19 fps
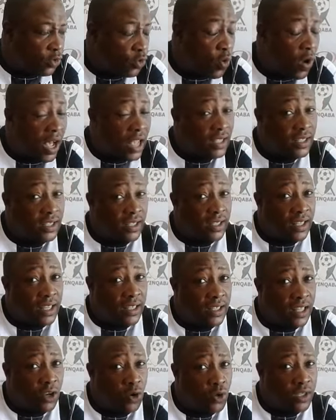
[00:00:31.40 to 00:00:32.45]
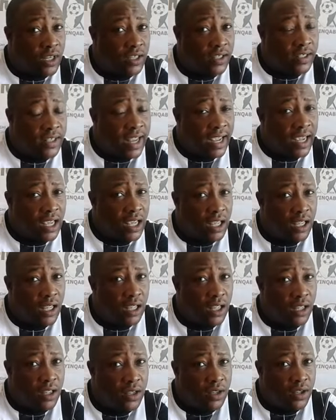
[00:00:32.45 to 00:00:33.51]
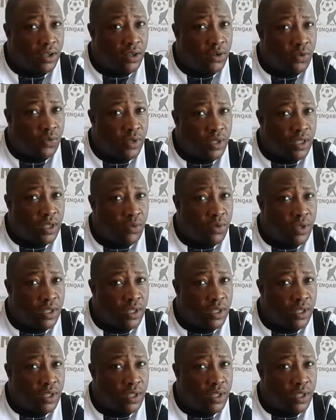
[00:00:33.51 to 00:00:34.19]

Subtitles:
to us, there's a lot at stake. We